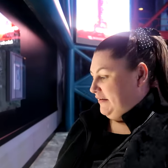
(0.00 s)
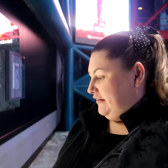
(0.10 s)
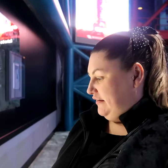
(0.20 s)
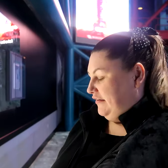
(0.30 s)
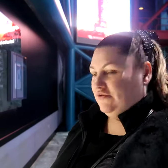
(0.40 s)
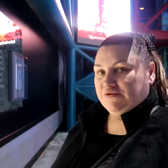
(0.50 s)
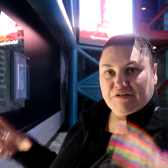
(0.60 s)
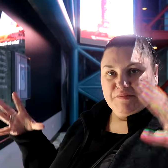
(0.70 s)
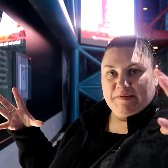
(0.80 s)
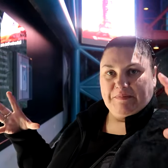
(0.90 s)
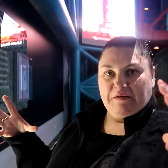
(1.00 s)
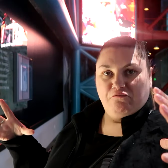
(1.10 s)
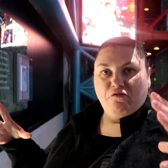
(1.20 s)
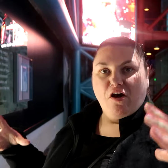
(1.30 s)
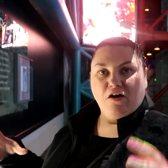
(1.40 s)
Yeah, I thought it'd be... It's going to be a
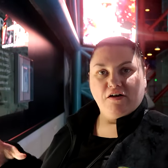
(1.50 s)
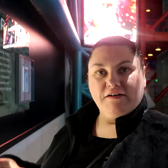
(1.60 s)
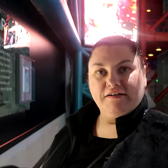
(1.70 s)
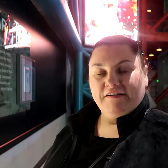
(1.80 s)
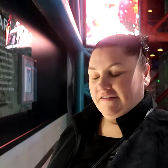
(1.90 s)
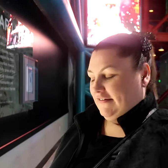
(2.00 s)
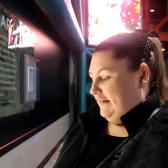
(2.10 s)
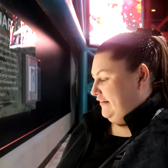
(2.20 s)
big rock. Yeah.